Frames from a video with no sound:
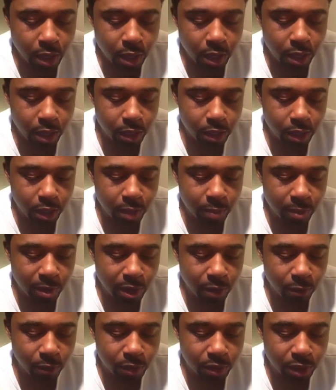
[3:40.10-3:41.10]
And then you come
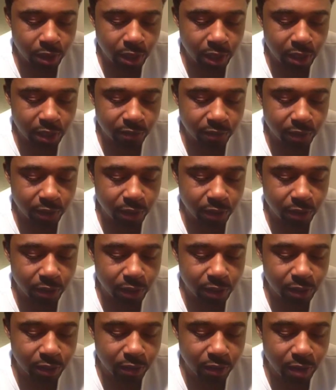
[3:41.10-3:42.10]
out with your next video
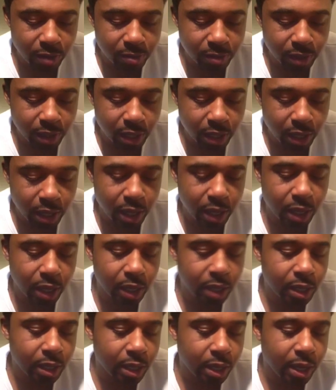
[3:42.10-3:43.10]
on Instagram saying,
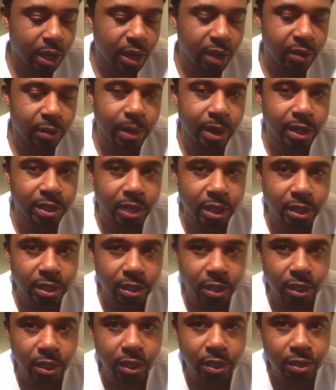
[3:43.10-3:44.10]
hey, everybody takes a
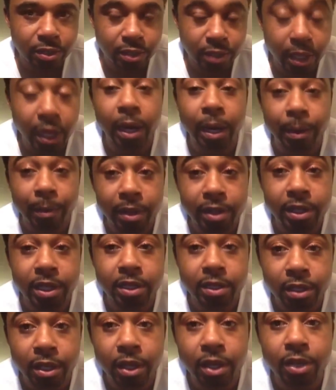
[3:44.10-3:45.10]
loss. Yeah, everybody
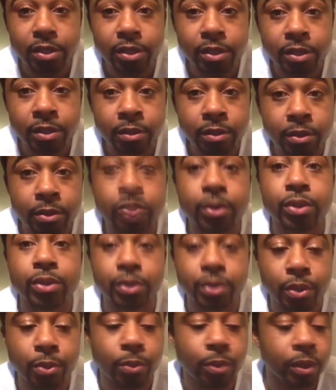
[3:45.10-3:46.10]
takes a loss. You
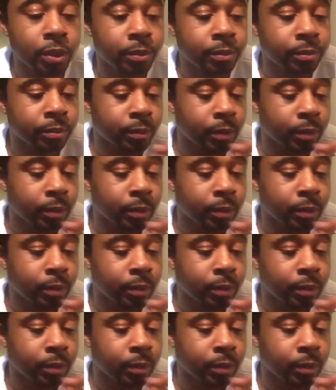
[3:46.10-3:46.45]
just took one.